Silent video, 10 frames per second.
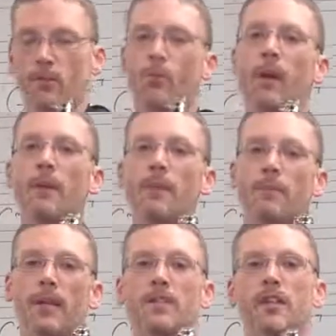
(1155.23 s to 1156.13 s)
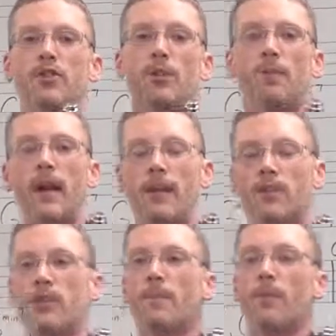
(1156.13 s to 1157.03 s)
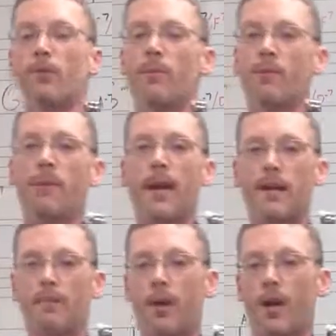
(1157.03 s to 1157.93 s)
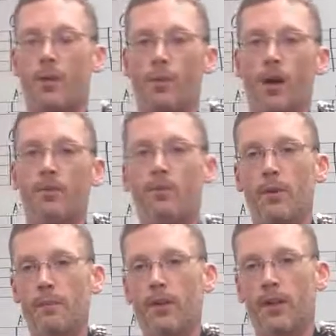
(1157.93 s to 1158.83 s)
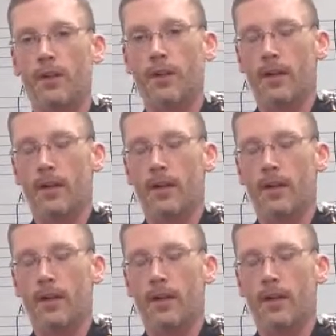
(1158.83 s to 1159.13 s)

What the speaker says: And what I mean by digital patterns, remember back in part 1 when we put